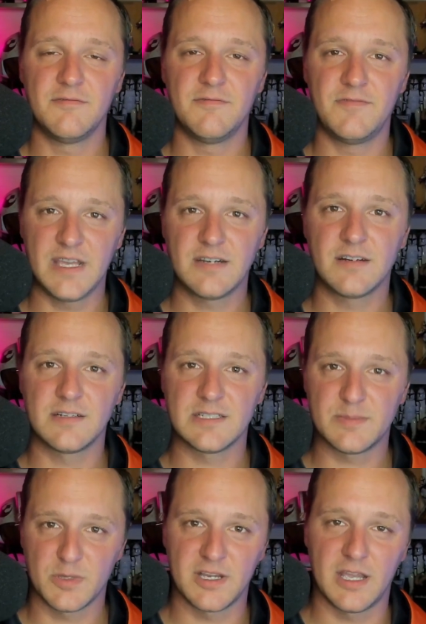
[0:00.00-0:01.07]
Vader
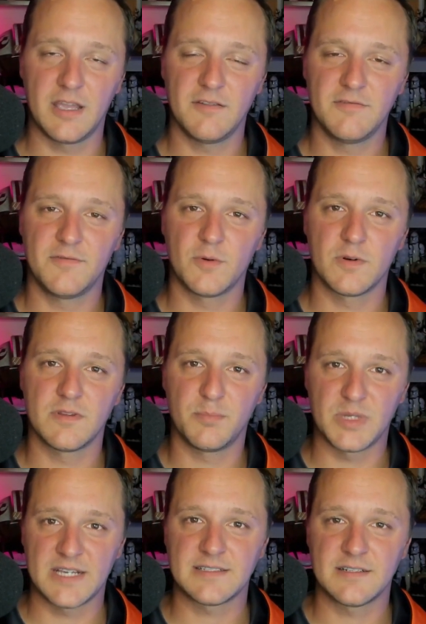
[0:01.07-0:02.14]
display for the
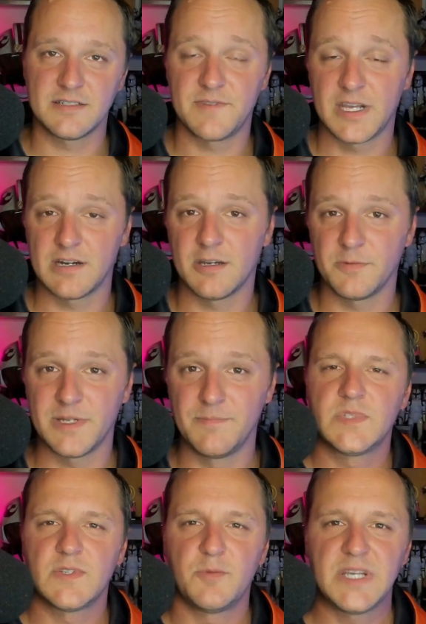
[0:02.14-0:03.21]
Black Series Vader helmet.
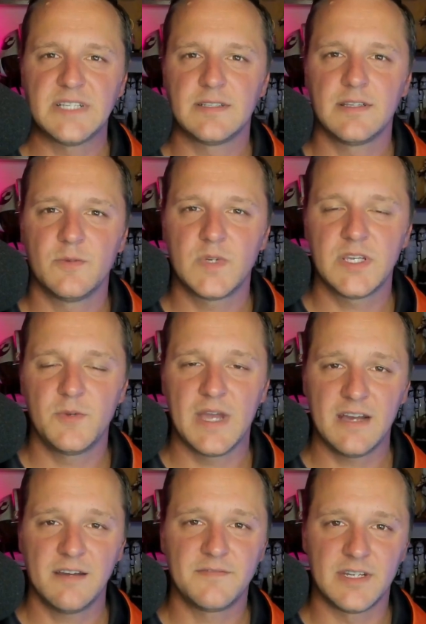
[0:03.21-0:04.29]
So basically what you
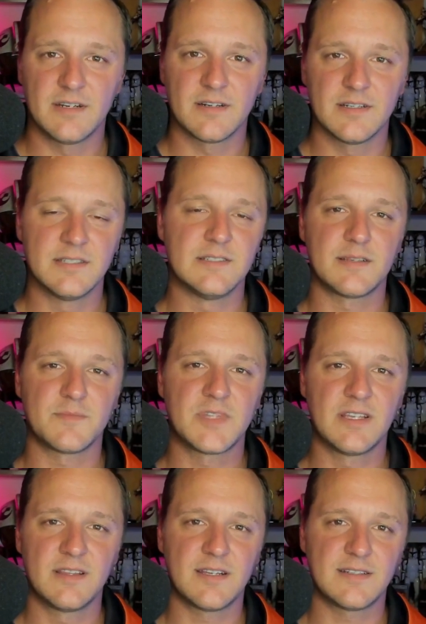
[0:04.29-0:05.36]
have here is
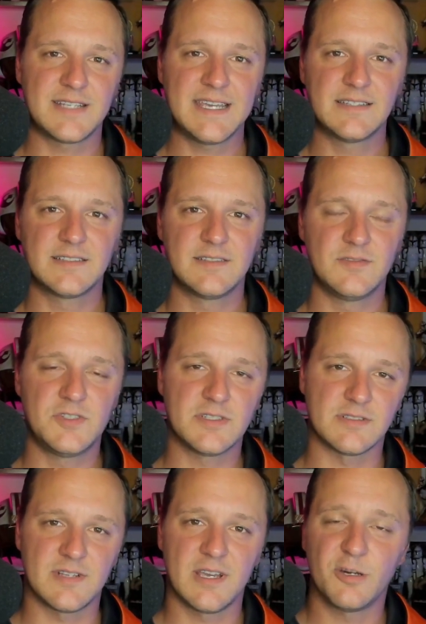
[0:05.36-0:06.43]
something that takes
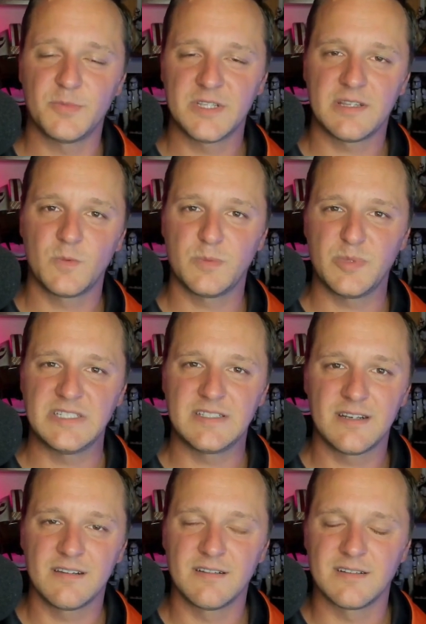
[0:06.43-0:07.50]
just a helmet that would be
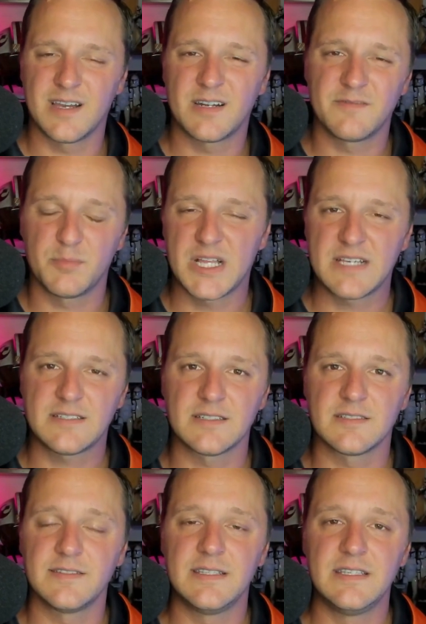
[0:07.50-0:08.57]
sitting on kind of a plastic
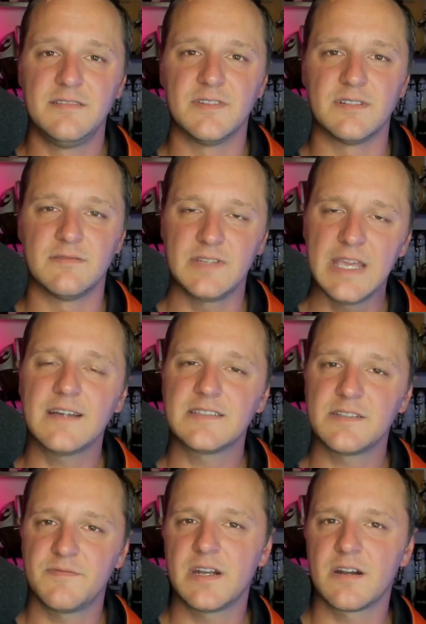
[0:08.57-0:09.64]
sleeve, and yeah, it's
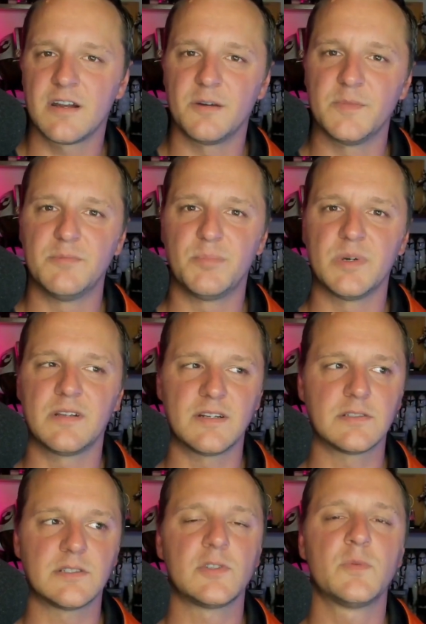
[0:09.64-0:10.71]
a Vader helmet, but
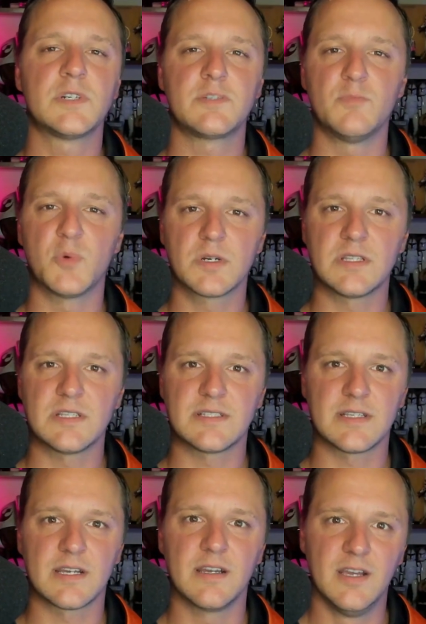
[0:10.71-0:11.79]
there's so much more to this thing.